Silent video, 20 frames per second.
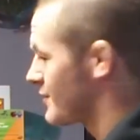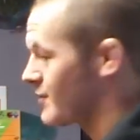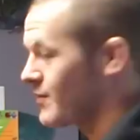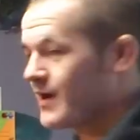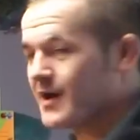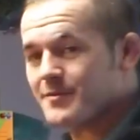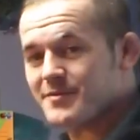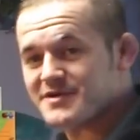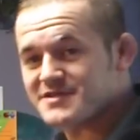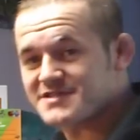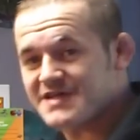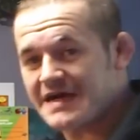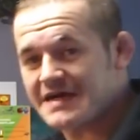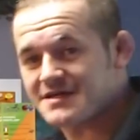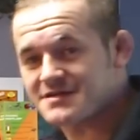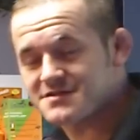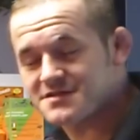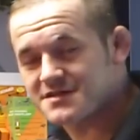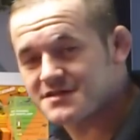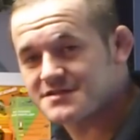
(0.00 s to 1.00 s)
Quite a big
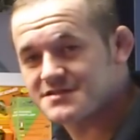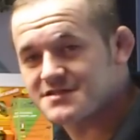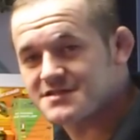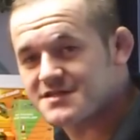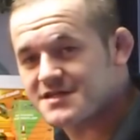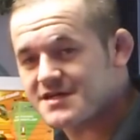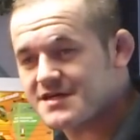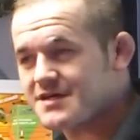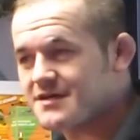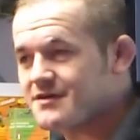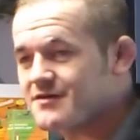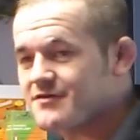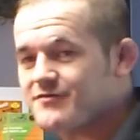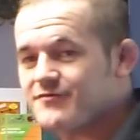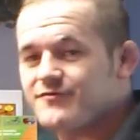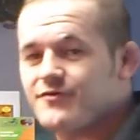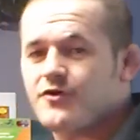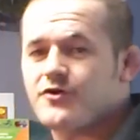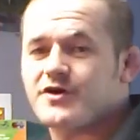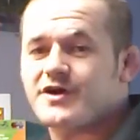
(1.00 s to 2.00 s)
tank, as you can see,
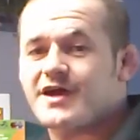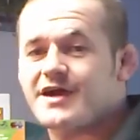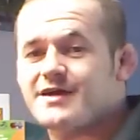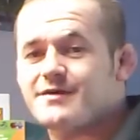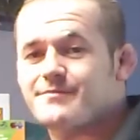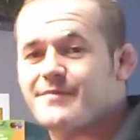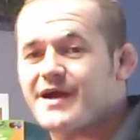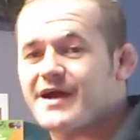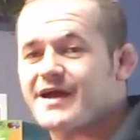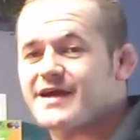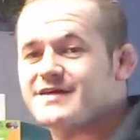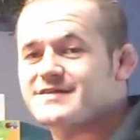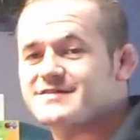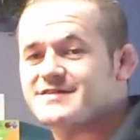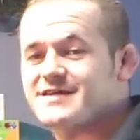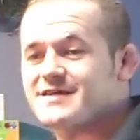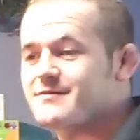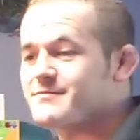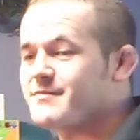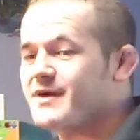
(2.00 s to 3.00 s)
48 by
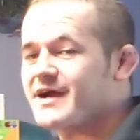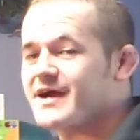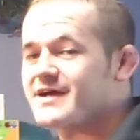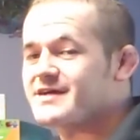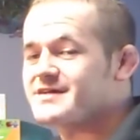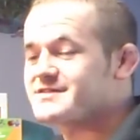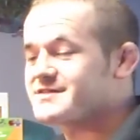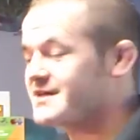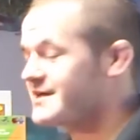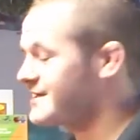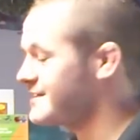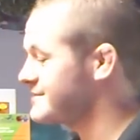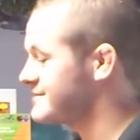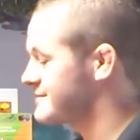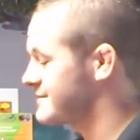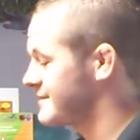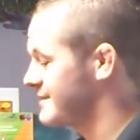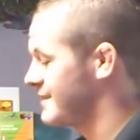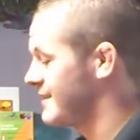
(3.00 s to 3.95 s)
18 by 18.